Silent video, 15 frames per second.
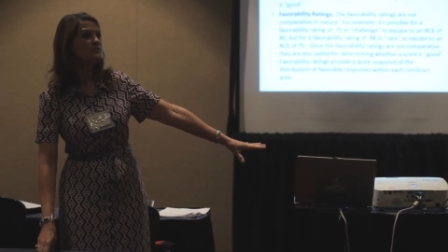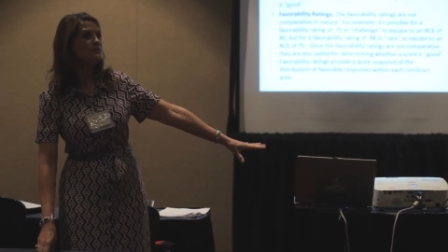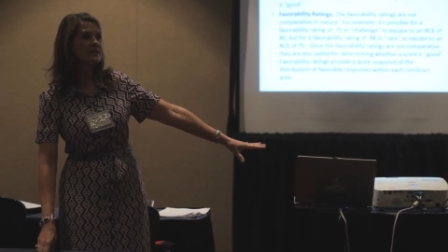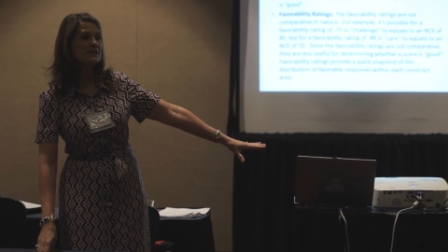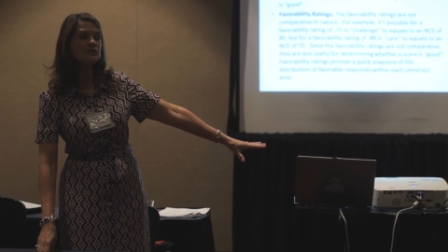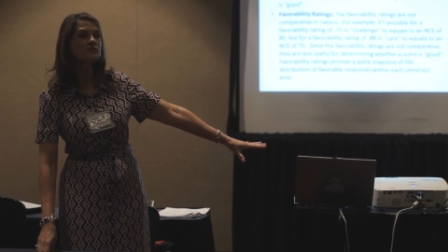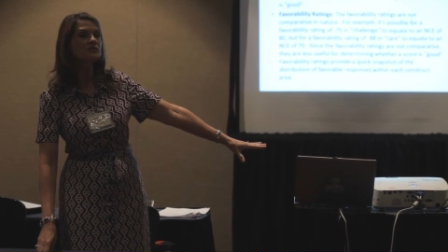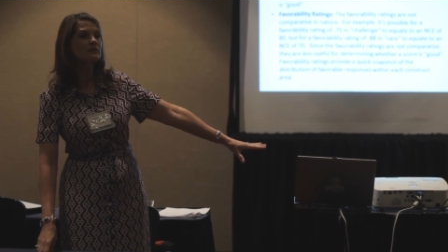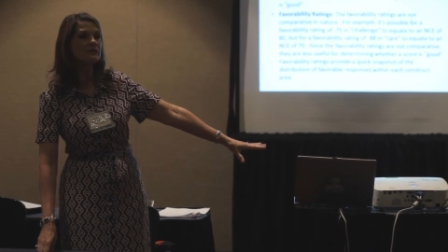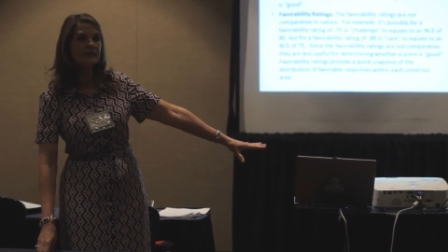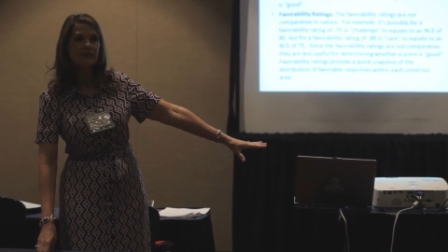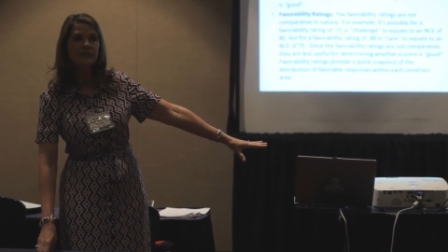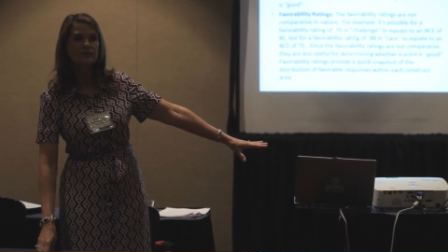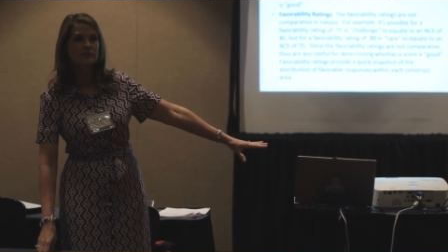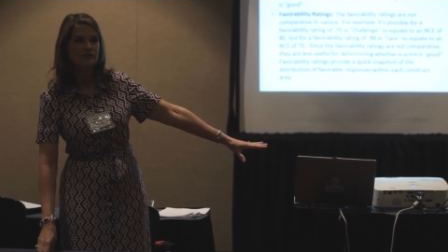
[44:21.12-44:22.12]
teacher
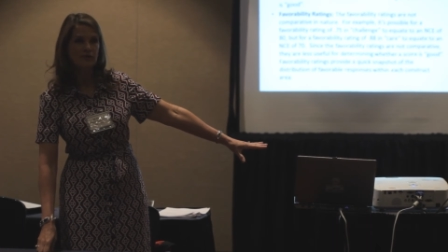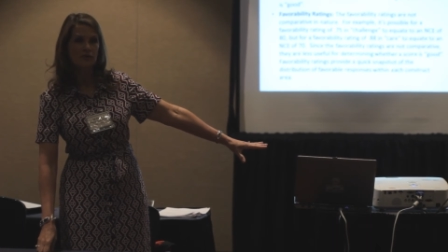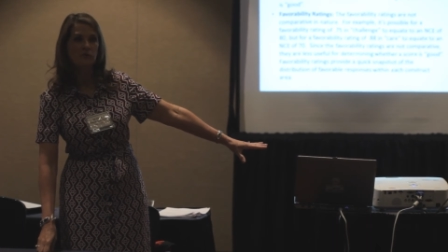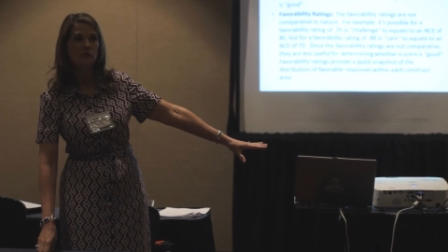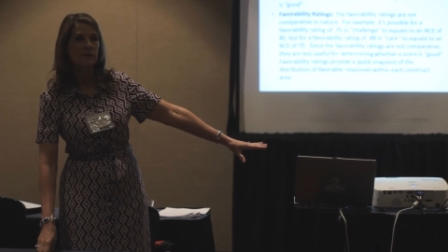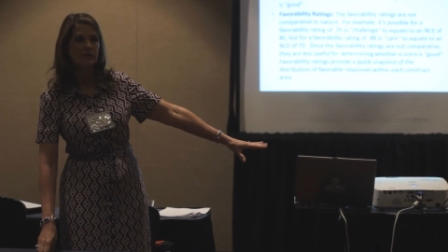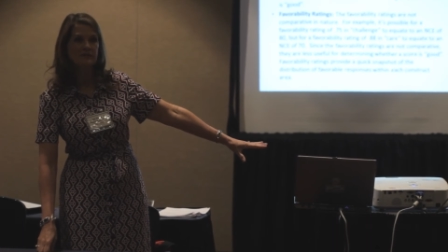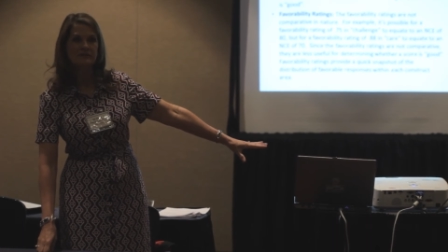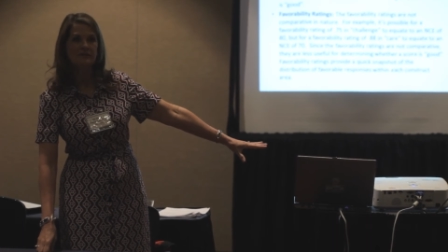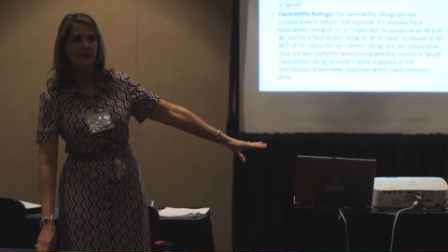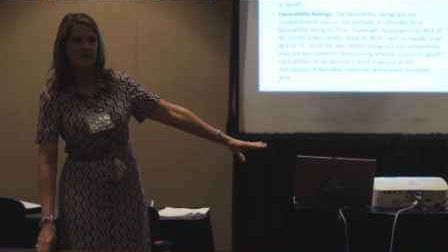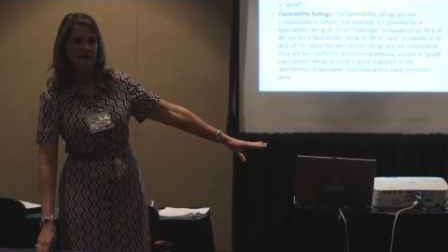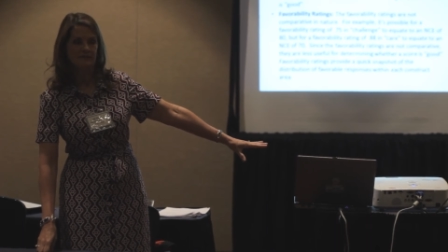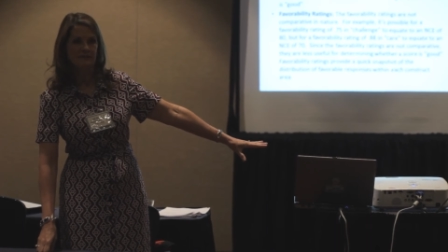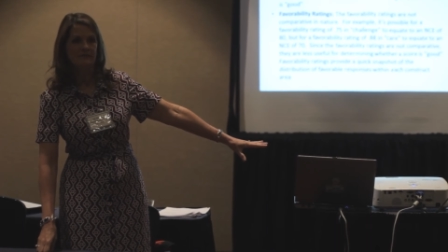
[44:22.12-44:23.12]
leaders are aware of
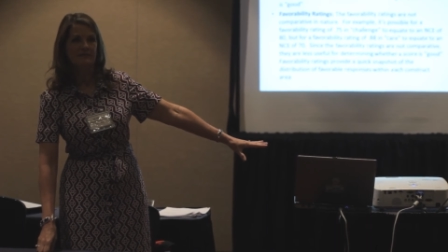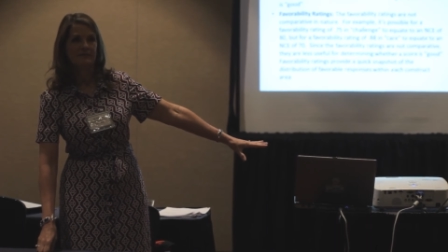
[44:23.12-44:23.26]
that.